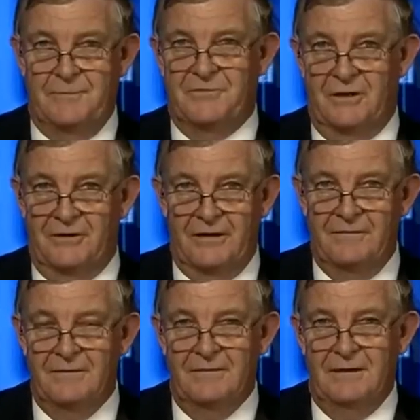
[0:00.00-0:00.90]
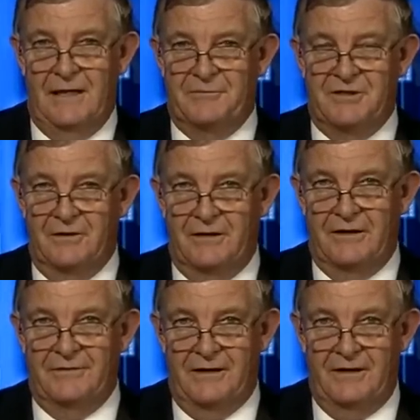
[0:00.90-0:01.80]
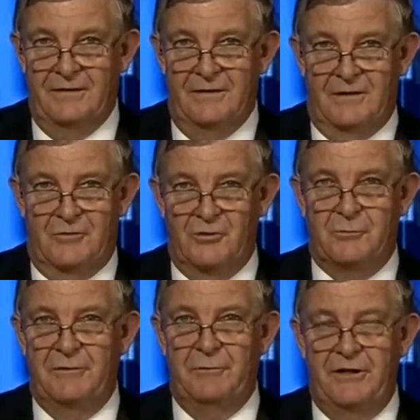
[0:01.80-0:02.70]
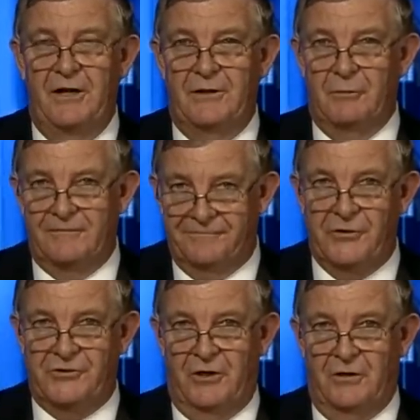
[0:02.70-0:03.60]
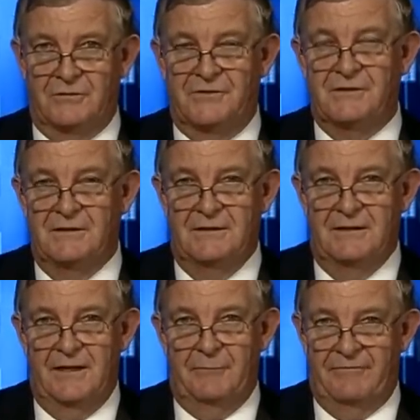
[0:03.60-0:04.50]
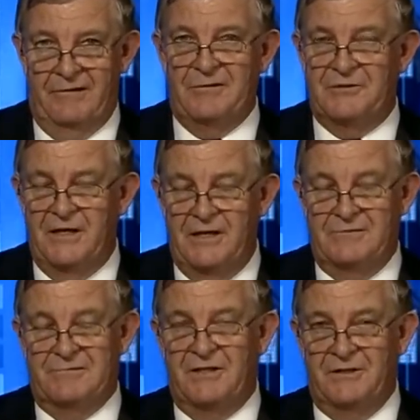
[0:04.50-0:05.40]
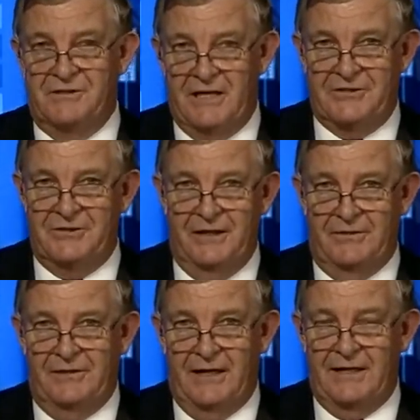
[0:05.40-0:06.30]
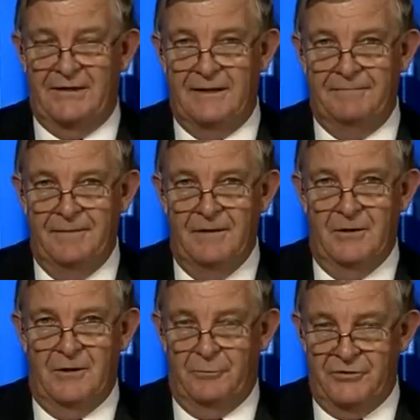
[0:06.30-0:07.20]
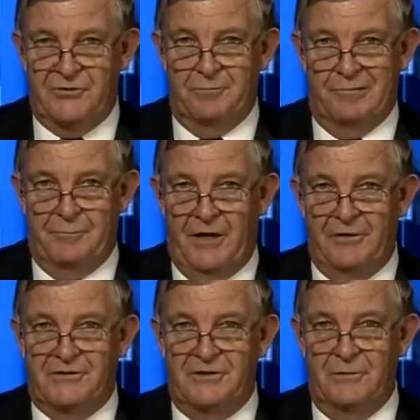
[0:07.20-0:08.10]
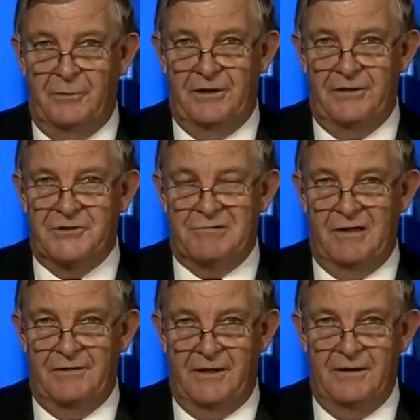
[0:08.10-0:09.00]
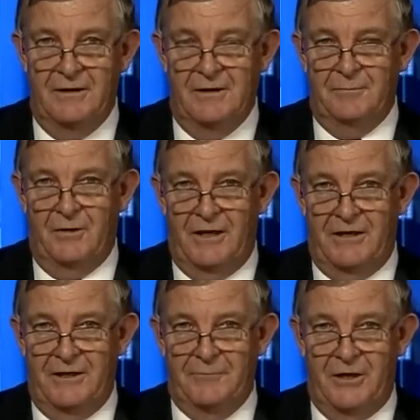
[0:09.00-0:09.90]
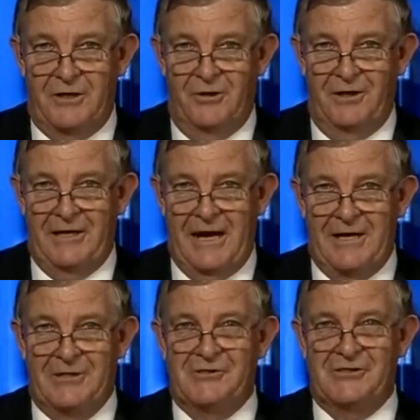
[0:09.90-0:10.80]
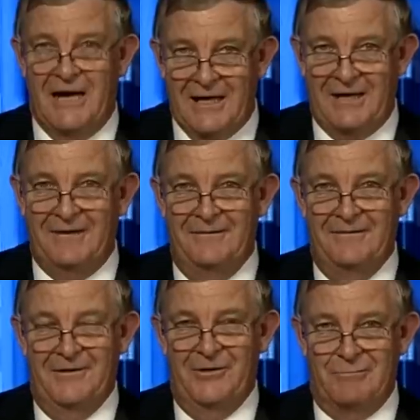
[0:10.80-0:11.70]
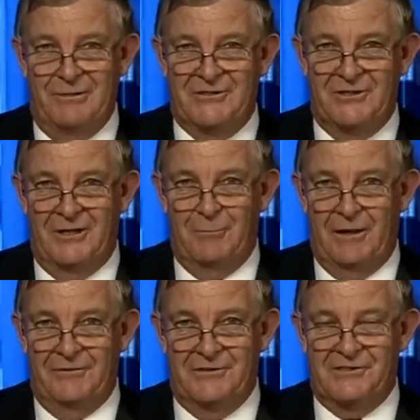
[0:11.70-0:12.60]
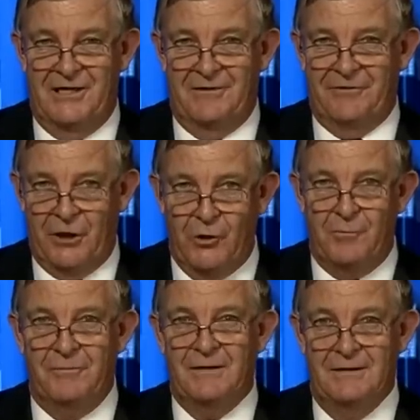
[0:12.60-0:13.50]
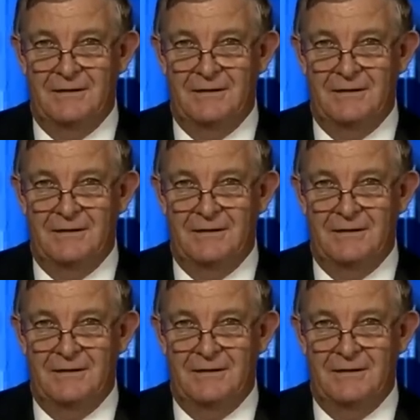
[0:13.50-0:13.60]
Absolutely, absolutely. And of course, we don't know what the future holds. We had a very interesting discussion the other day with some proponents in the wind industry, and my colleague Angus Taylor who recently won the seat of Hume,